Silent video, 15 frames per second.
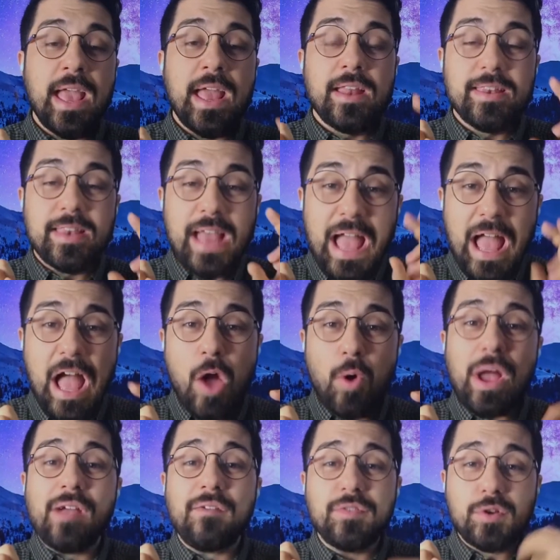Now,
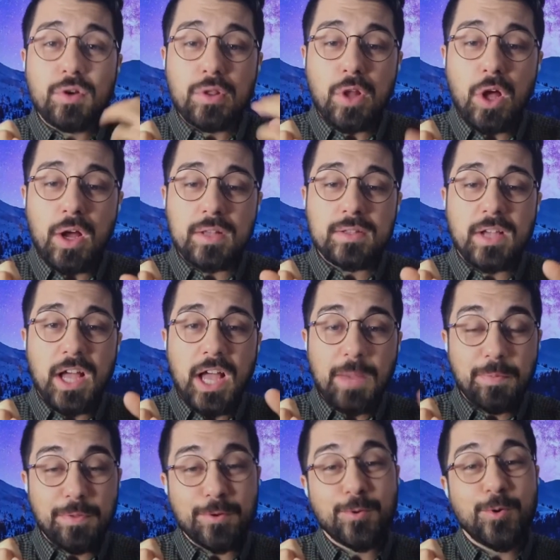after a long time,
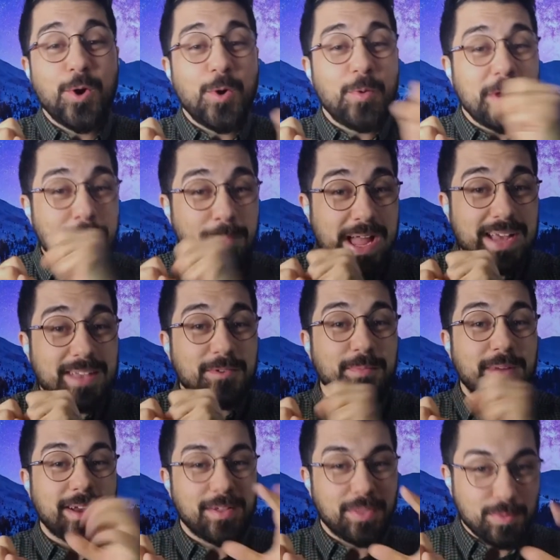they're going back to
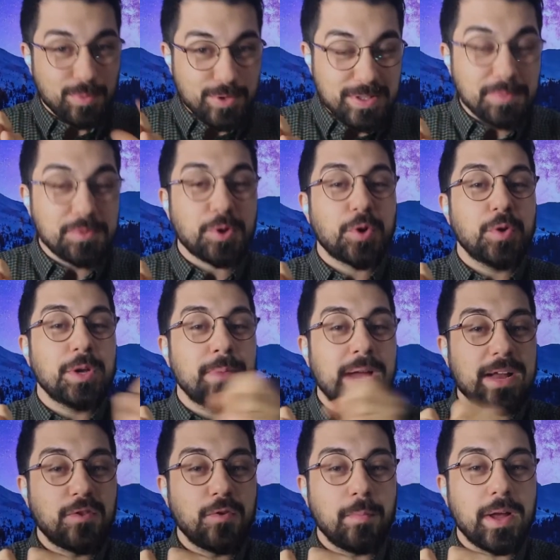Mecca. The Muslims are going
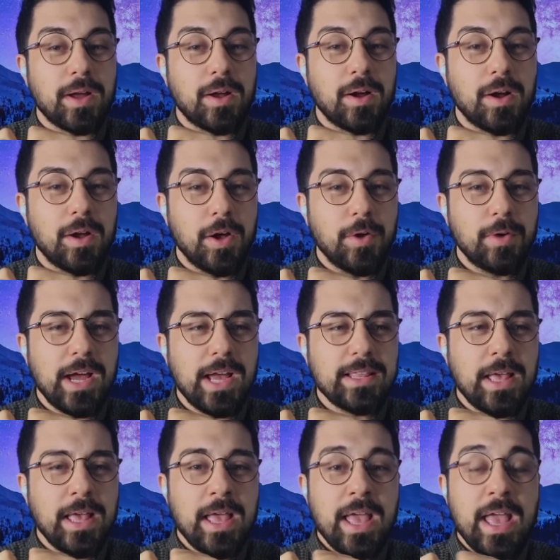back to Mecca, right?
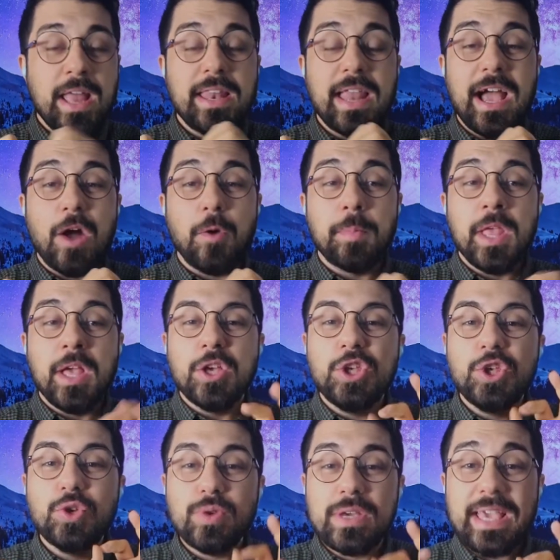Now,
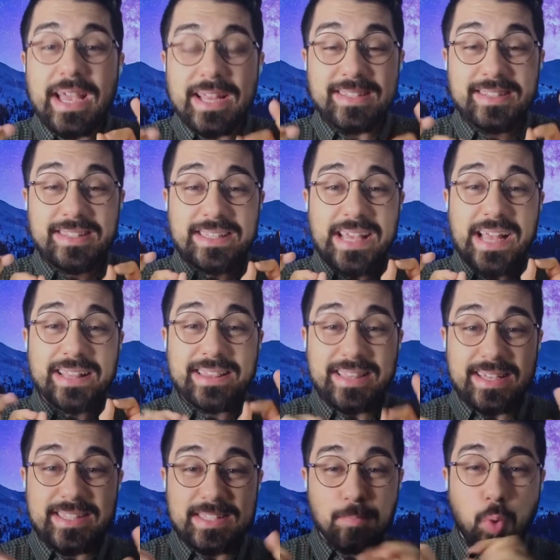you can see at
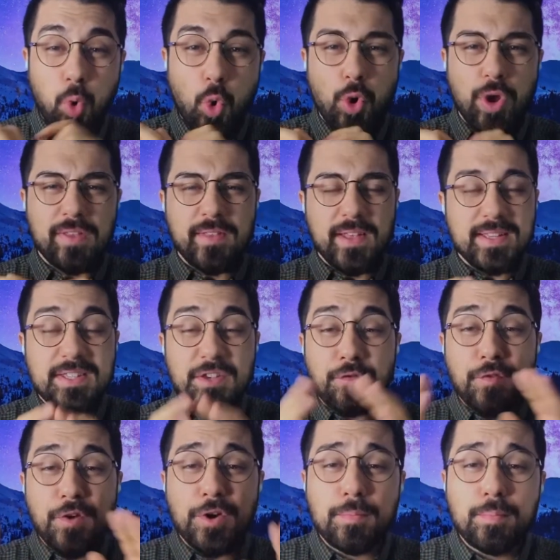this point, it's a
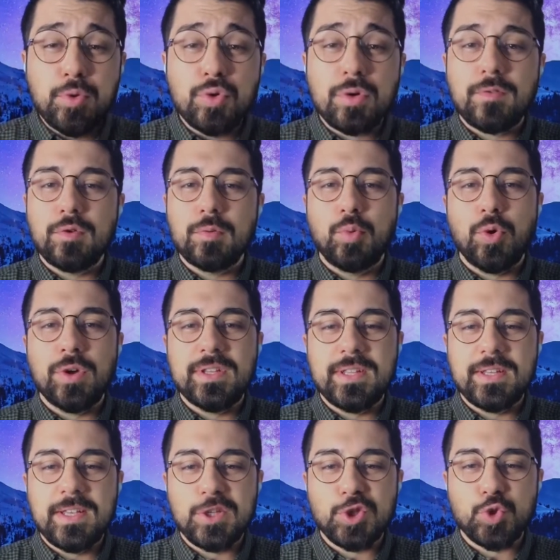very beautiful point in
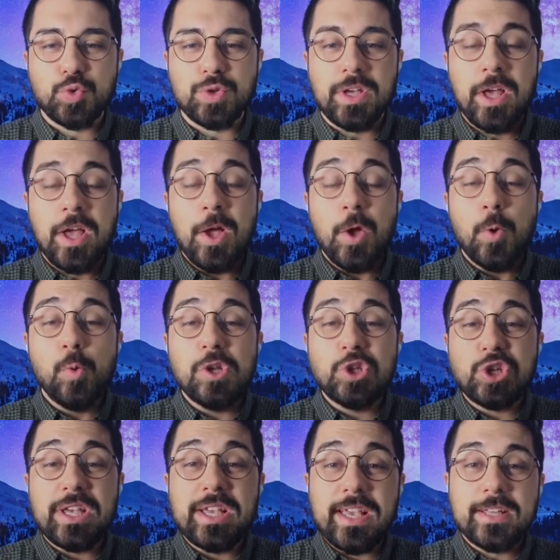history, which
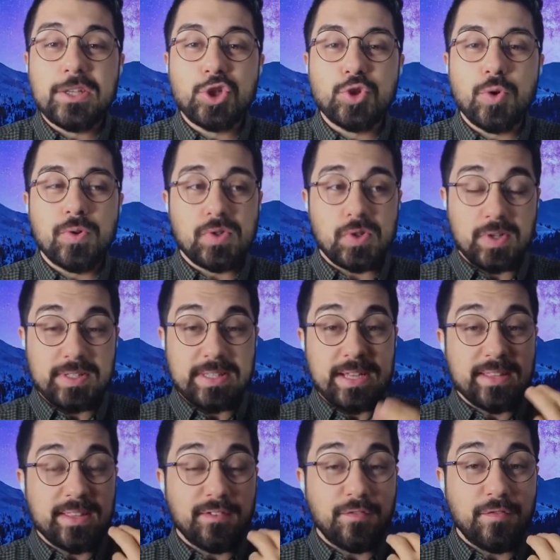again shows us that
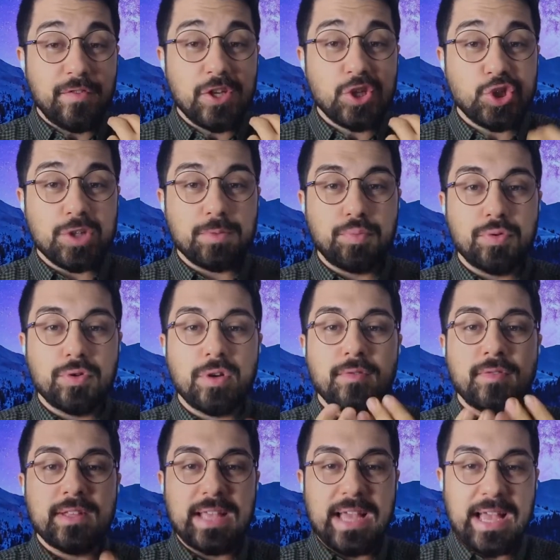the vision
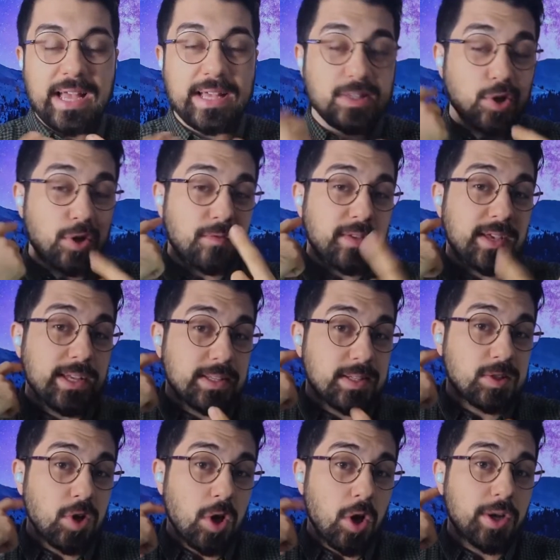Prophet has of
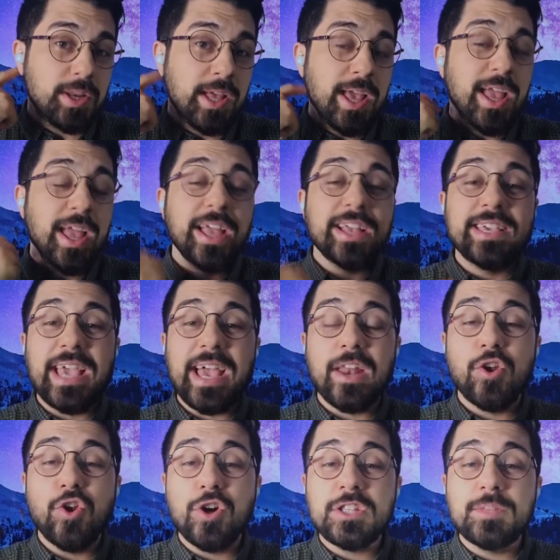insan
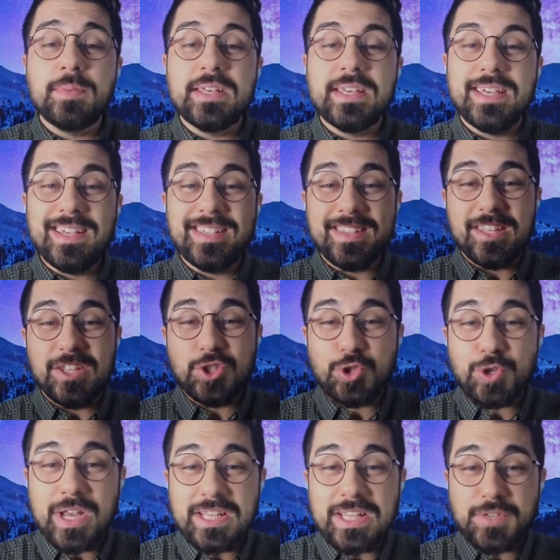cannot be easily
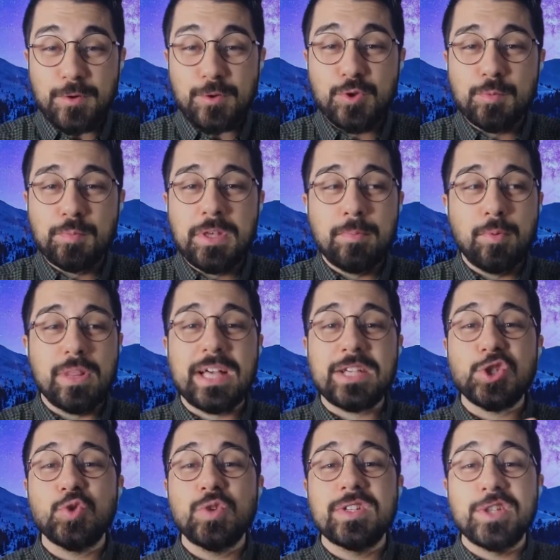transferred to people as
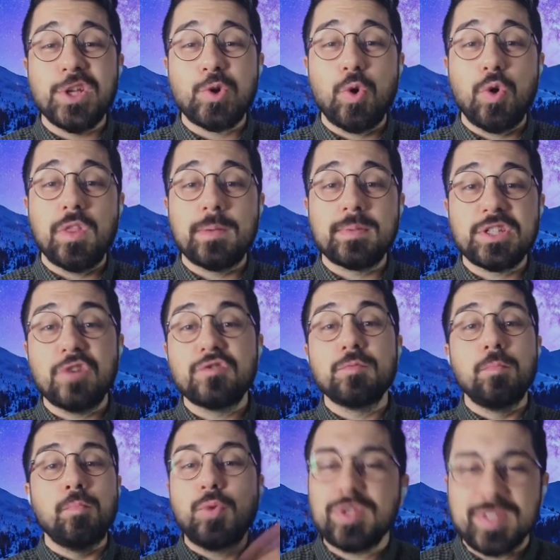soon as they call themselves
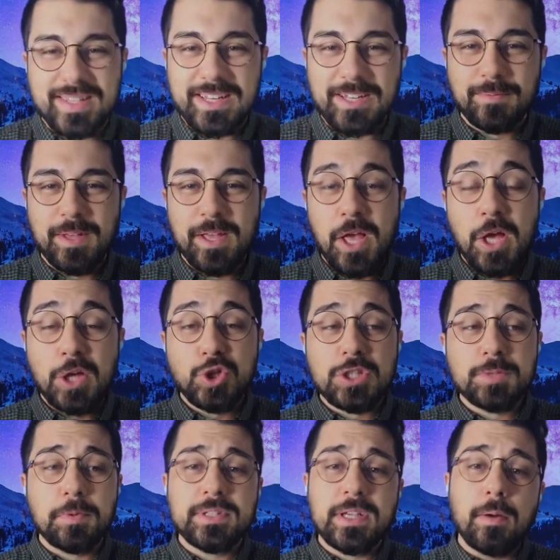Muslim. Just
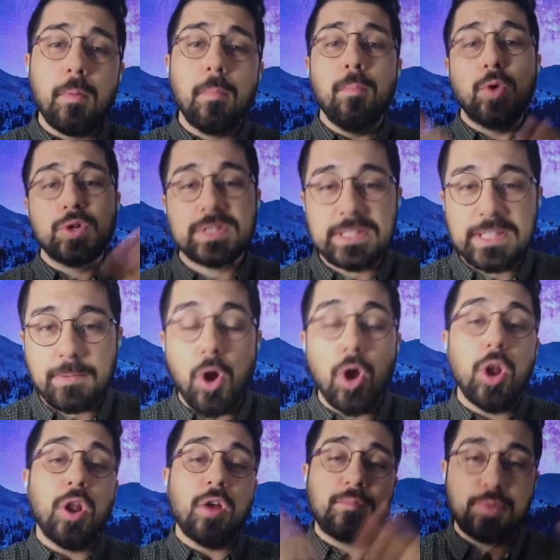because I'm a Muslim, I
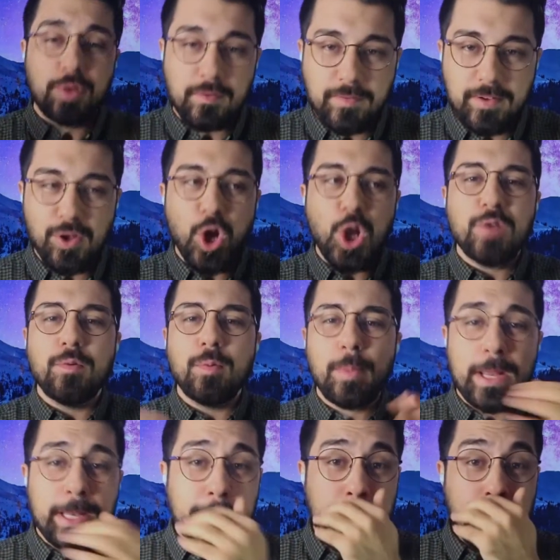love Prophet, I love Imam
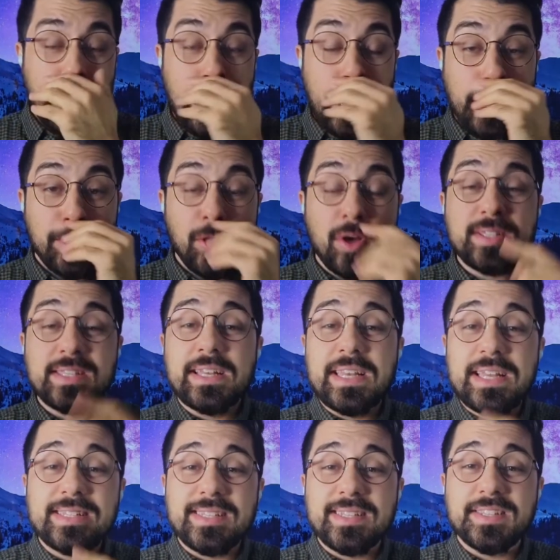Ali, doesn't
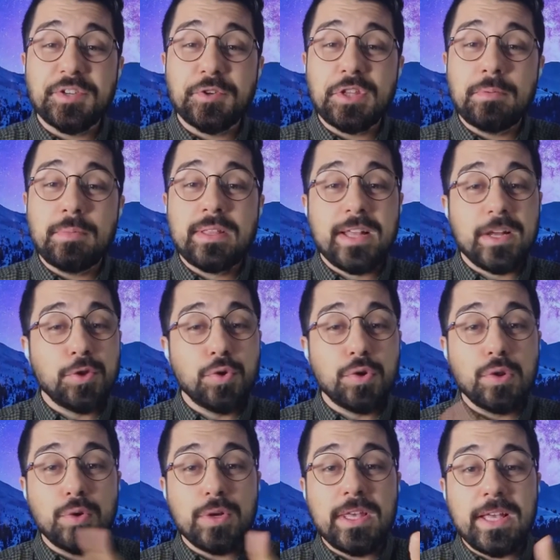necessarily mean that you're
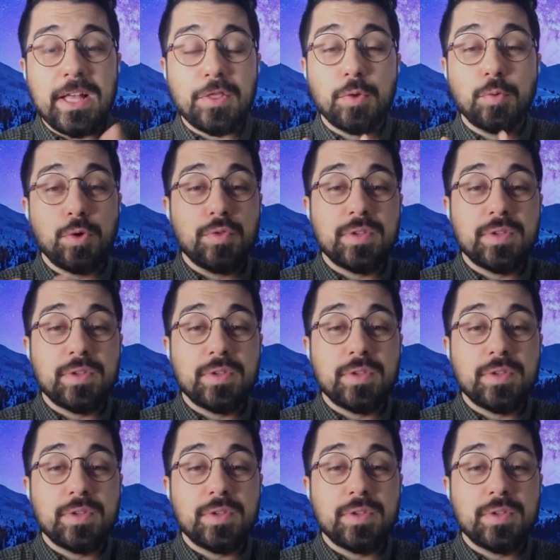looking at the world the